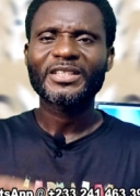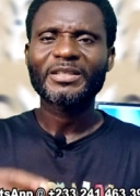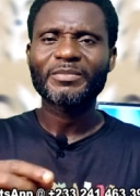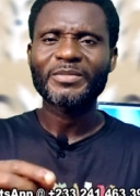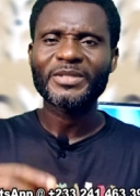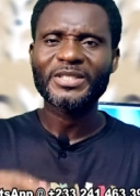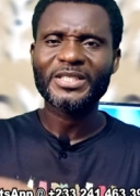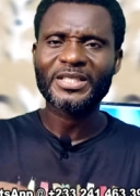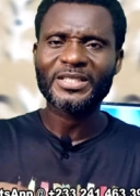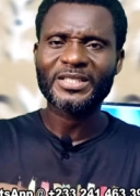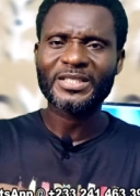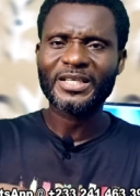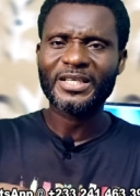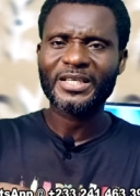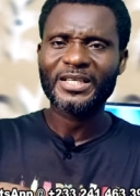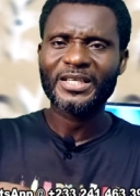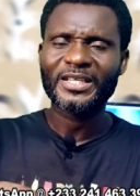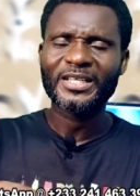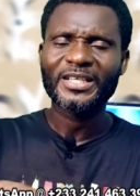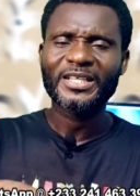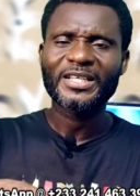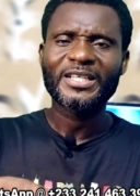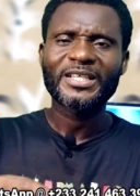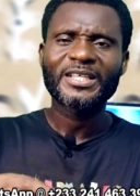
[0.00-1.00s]
bi sese
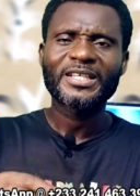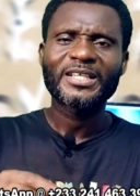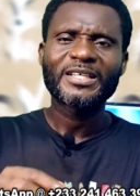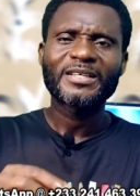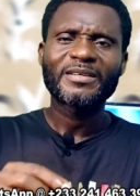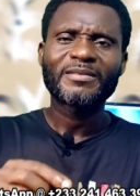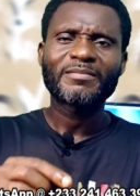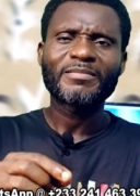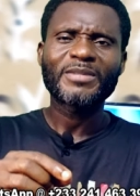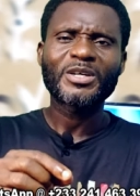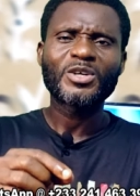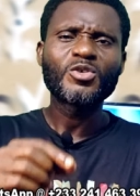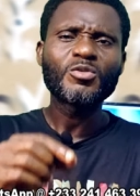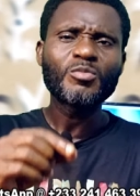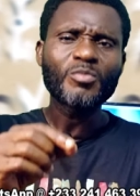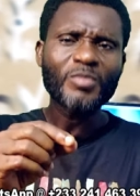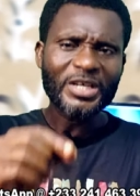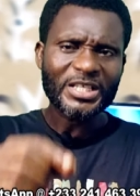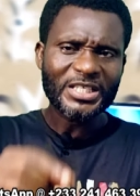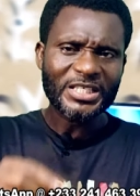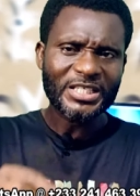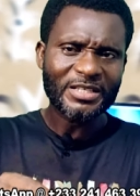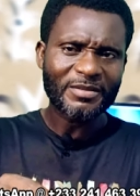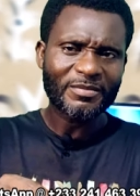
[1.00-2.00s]
ma nu
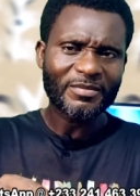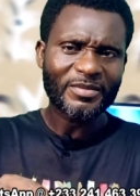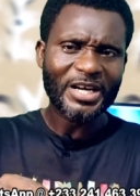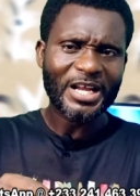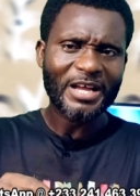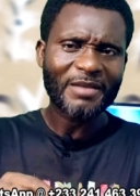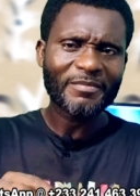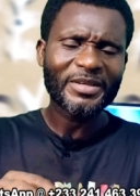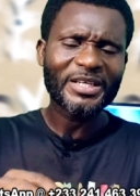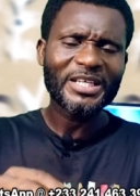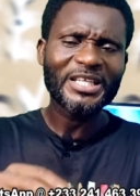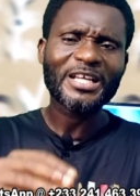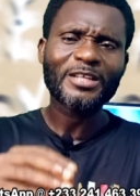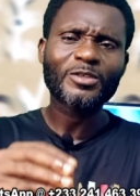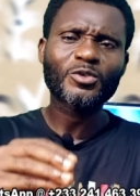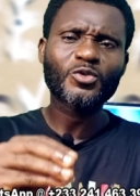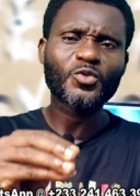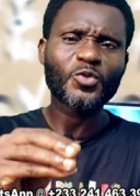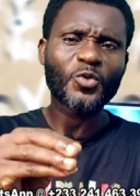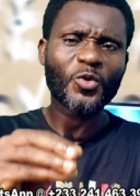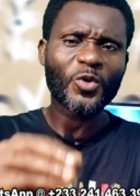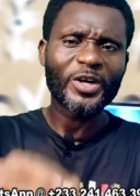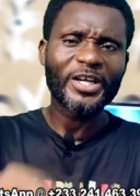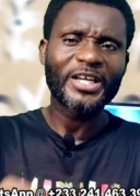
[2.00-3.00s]
ma semana bi ya
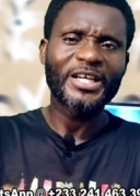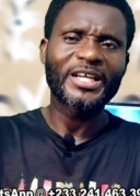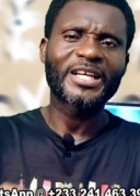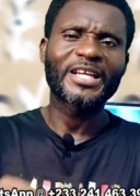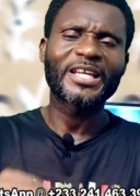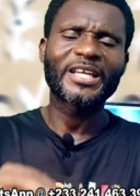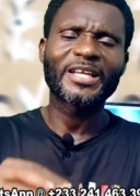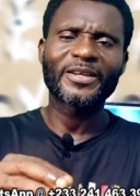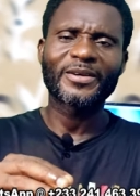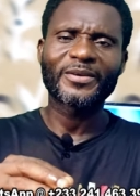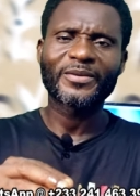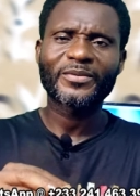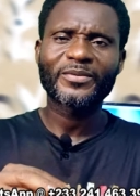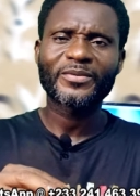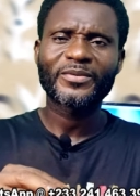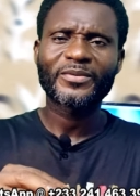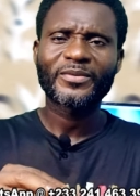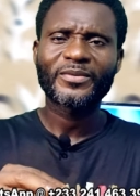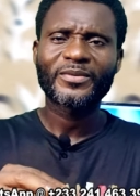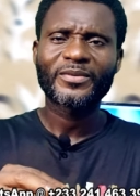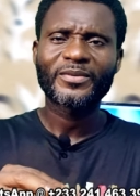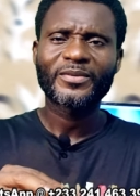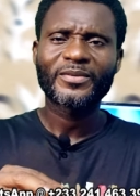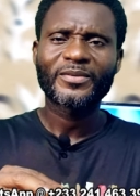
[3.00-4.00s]
to ho enne
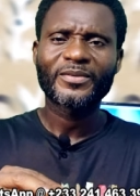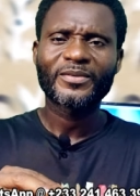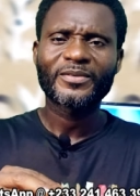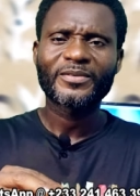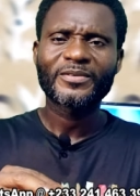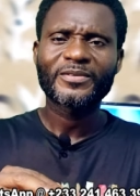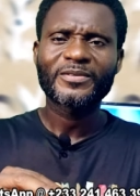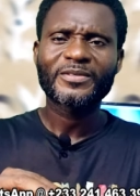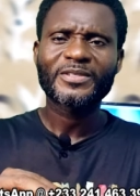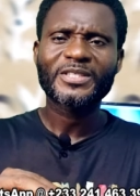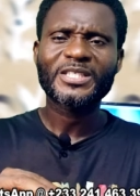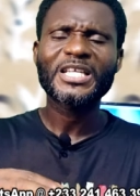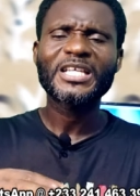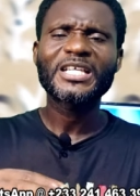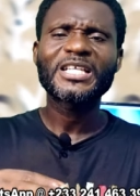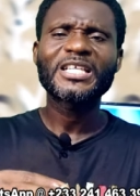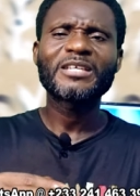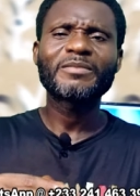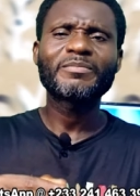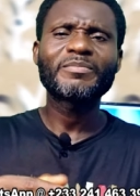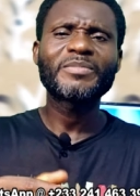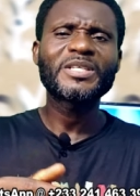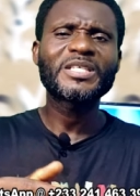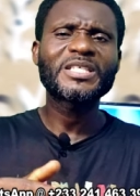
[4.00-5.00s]
saying
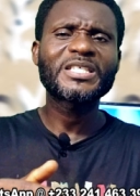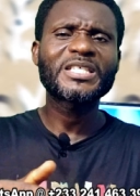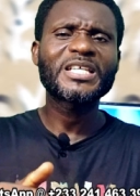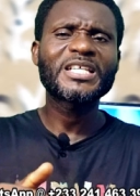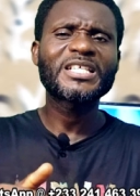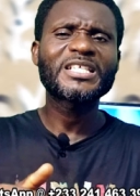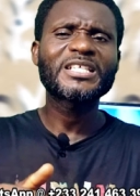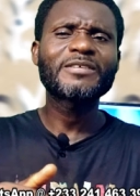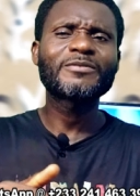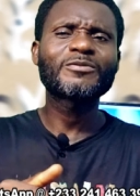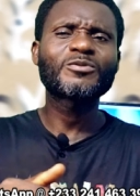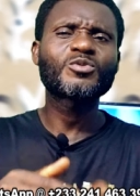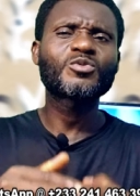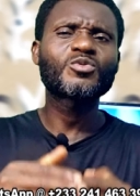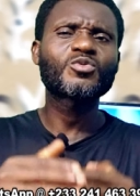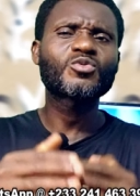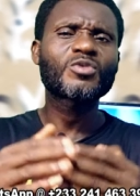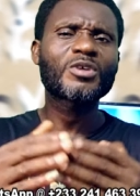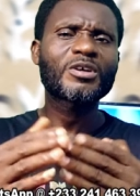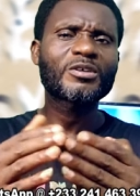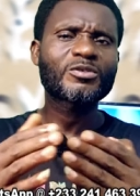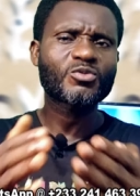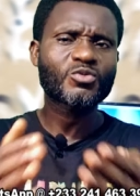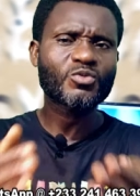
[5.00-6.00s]
the BC news and
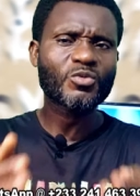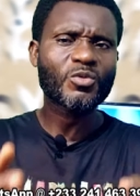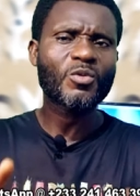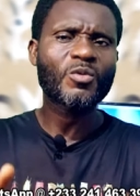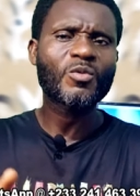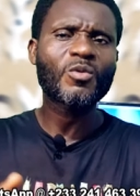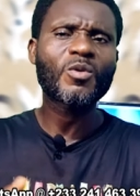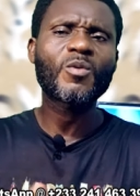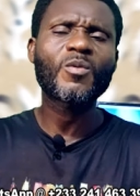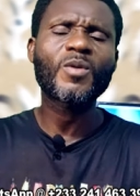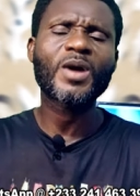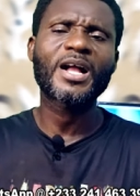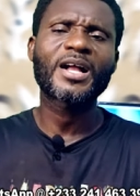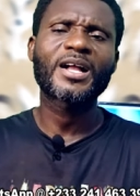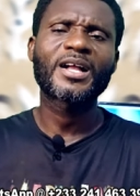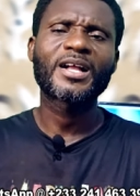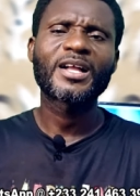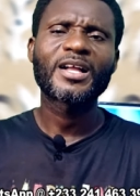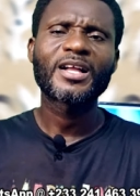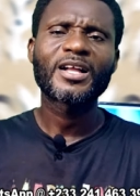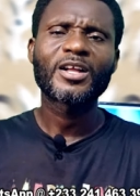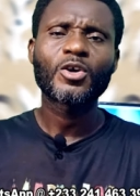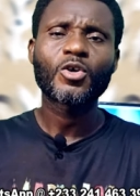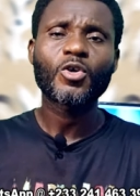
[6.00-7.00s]
so on,
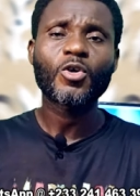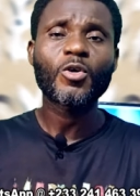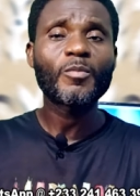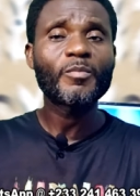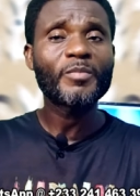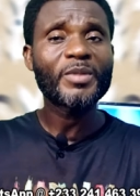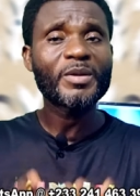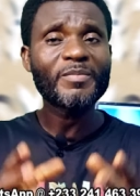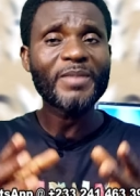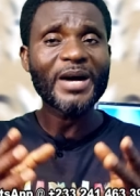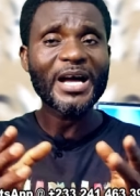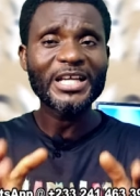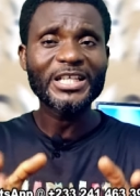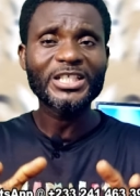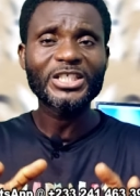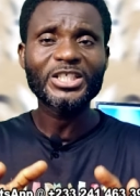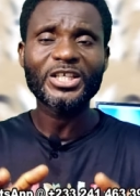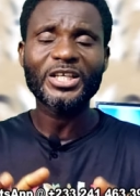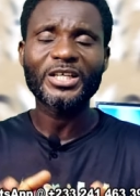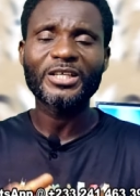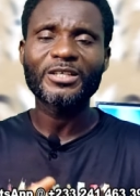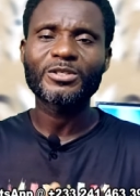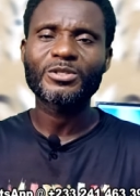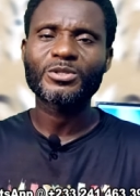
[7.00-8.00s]
on the back of
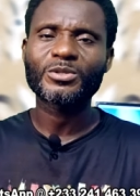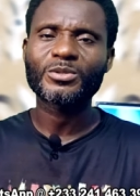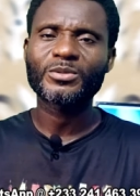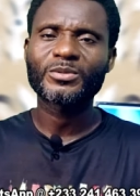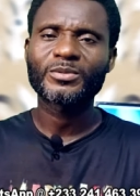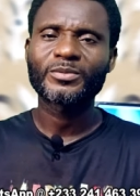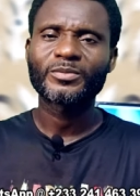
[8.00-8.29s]
the